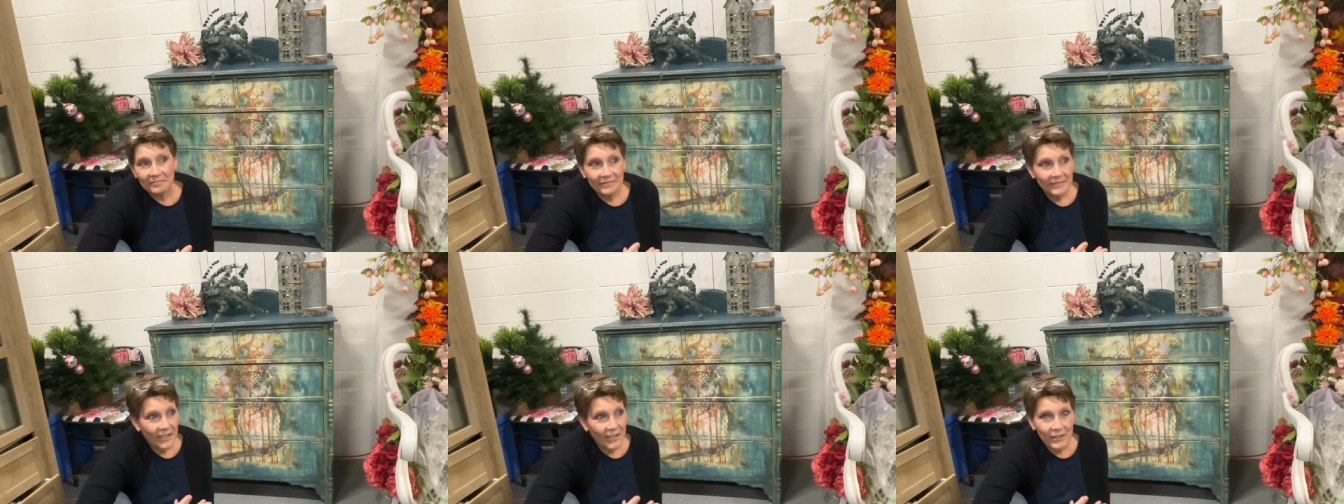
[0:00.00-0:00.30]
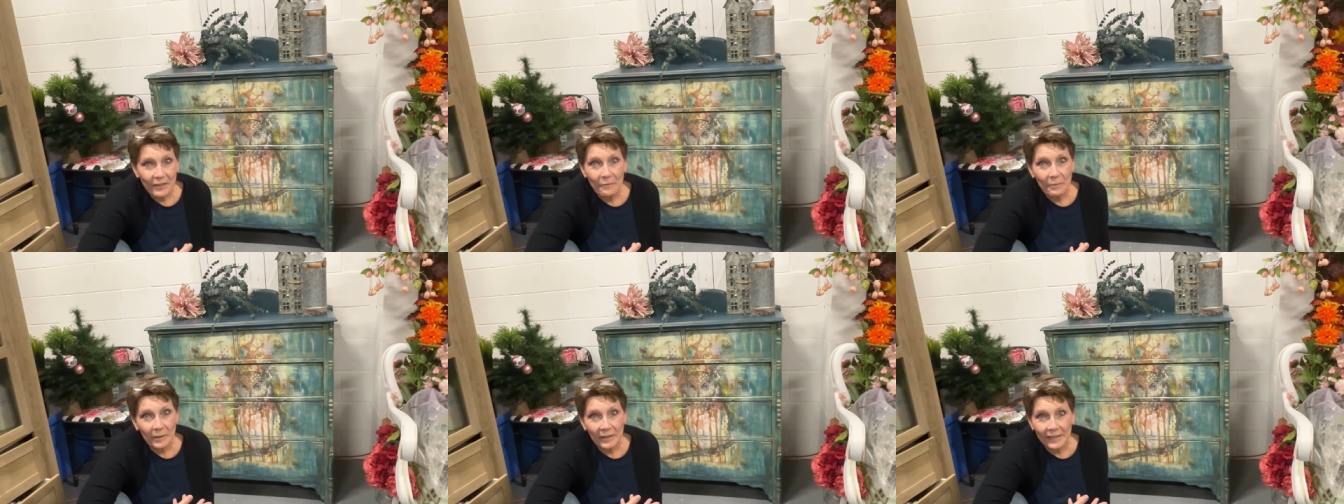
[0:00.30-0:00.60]
Not
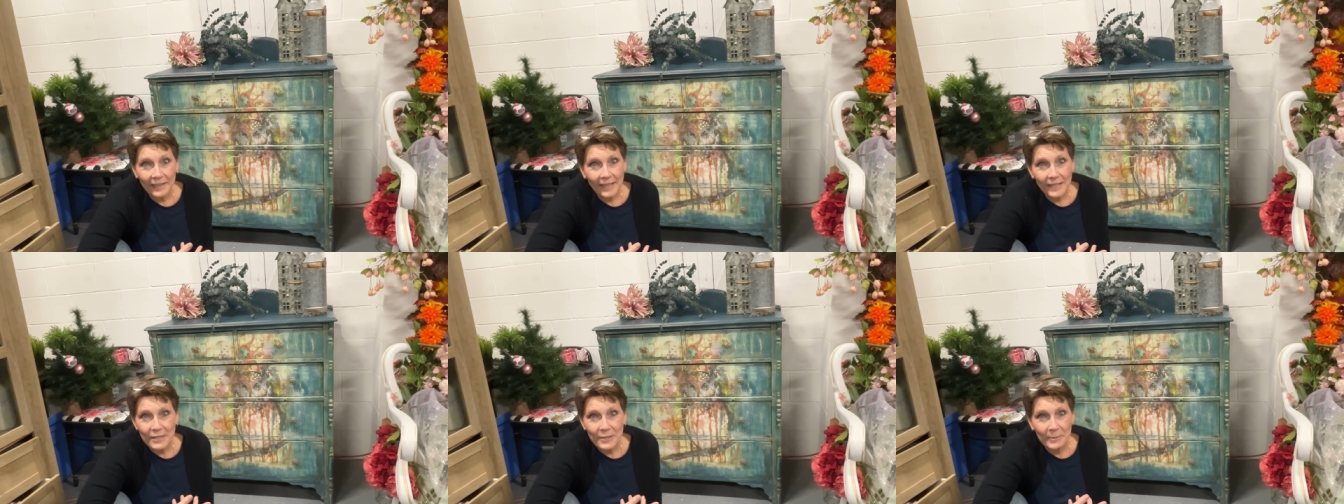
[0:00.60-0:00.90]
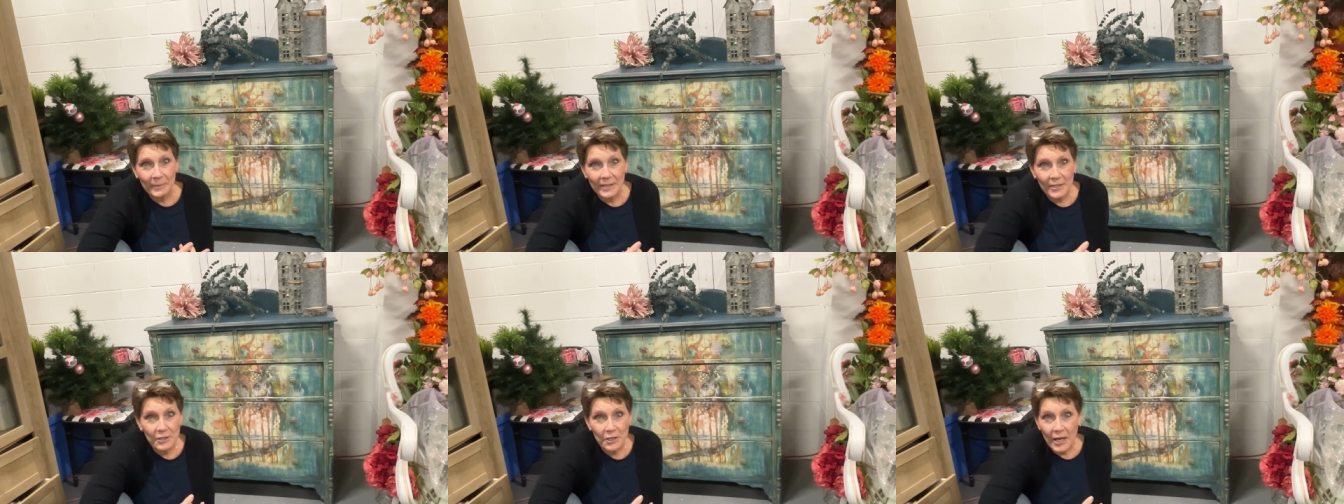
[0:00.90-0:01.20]
everybody likes
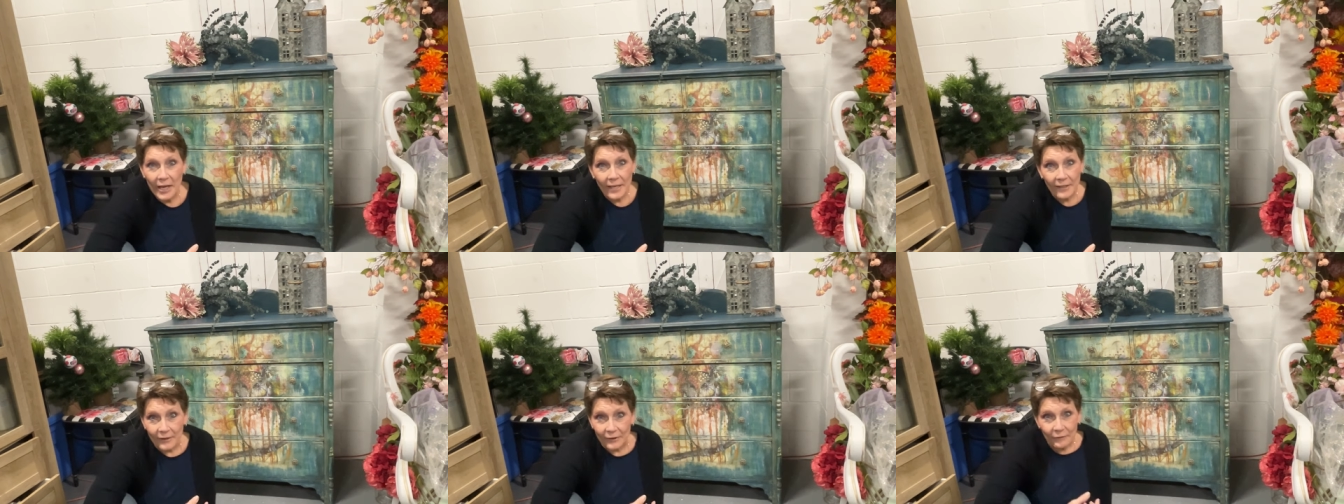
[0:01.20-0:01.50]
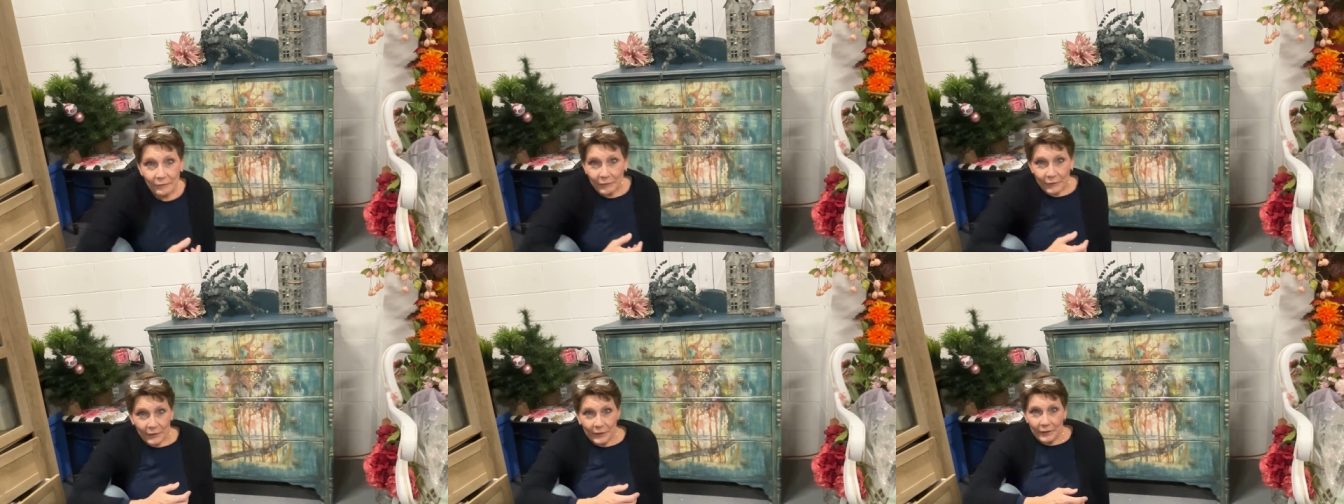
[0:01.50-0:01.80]
my channel
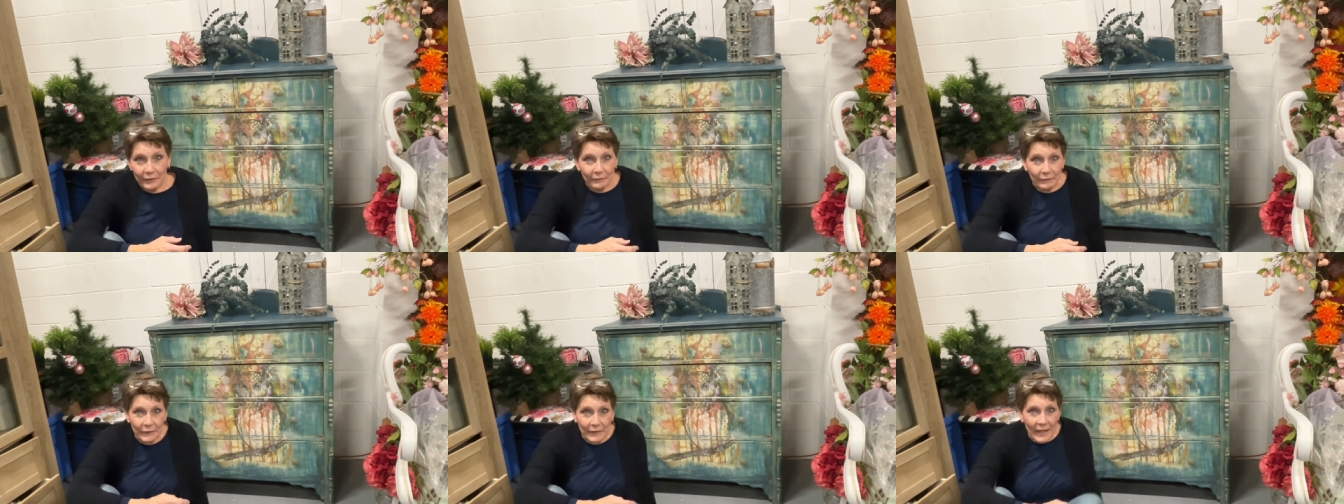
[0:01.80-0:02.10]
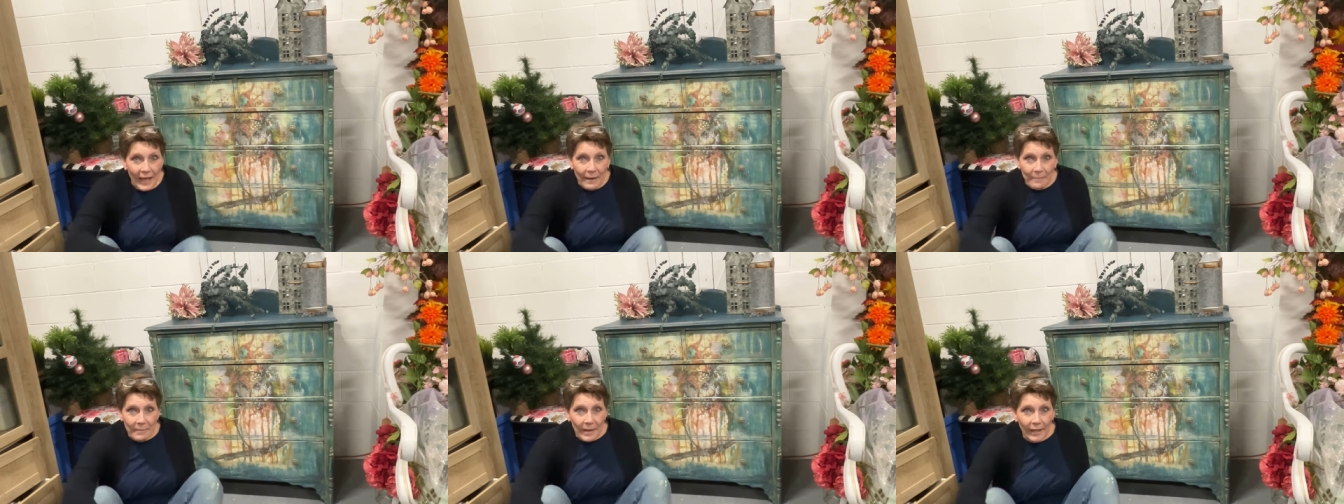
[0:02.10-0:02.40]
for, for
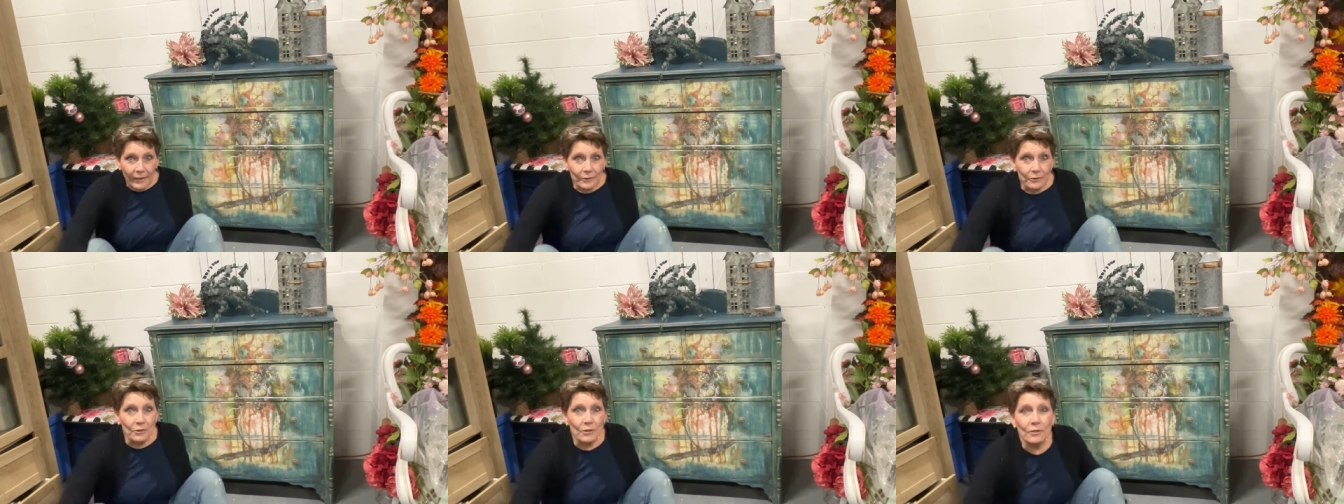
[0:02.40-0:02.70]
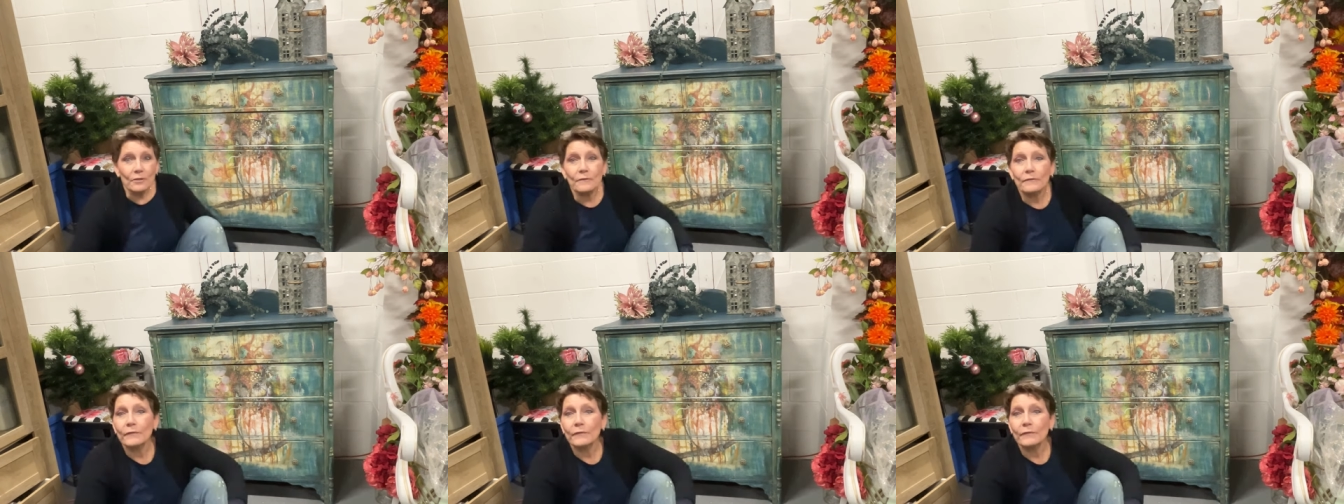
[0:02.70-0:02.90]
that matter too,